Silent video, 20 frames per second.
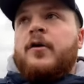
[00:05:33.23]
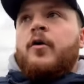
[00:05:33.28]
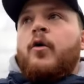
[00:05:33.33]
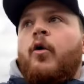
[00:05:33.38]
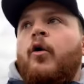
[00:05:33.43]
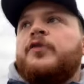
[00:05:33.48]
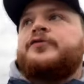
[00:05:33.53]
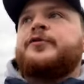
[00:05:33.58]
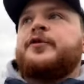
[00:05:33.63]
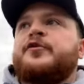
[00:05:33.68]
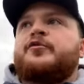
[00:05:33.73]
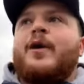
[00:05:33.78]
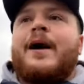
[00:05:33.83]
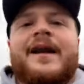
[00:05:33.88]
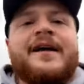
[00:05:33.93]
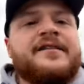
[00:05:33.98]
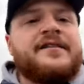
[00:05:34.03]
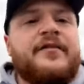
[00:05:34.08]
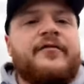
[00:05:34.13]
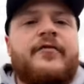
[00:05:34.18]
Also, as
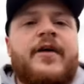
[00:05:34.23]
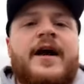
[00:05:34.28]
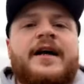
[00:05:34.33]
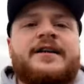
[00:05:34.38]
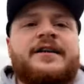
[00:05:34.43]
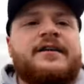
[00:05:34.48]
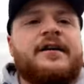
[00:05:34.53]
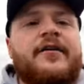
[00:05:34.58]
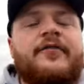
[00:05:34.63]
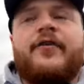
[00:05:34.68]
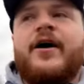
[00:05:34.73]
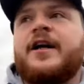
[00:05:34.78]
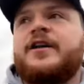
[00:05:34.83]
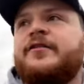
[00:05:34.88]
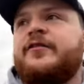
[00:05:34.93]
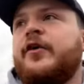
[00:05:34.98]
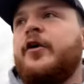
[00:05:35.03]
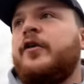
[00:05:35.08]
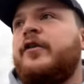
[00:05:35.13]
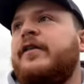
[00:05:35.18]
well as the fresh
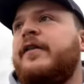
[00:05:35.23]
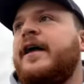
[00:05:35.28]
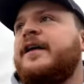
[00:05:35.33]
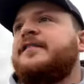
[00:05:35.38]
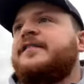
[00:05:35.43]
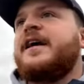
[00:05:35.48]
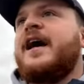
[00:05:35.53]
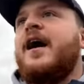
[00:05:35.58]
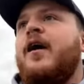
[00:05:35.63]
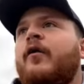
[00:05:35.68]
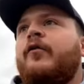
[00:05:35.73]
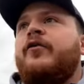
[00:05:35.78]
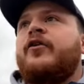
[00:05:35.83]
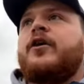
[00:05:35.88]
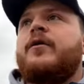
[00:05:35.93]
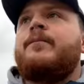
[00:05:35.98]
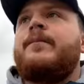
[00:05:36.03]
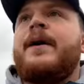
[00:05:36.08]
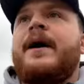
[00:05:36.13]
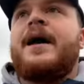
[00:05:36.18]
food they sell that you
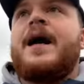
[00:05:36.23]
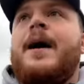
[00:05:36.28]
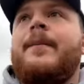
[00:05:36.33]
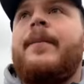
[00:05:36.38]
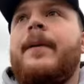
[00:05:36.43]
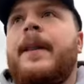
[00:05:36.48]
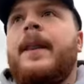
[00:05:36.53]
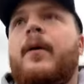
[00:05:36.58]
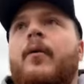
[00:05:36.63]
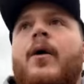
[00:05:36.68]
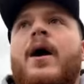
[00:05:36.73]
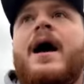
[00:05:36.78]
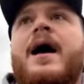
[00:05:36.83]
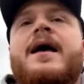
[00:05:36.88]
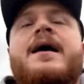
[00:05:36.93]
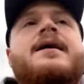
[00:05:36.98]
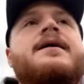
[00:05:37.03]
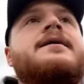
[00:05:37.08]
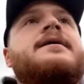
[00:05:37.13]
can pick up on the way,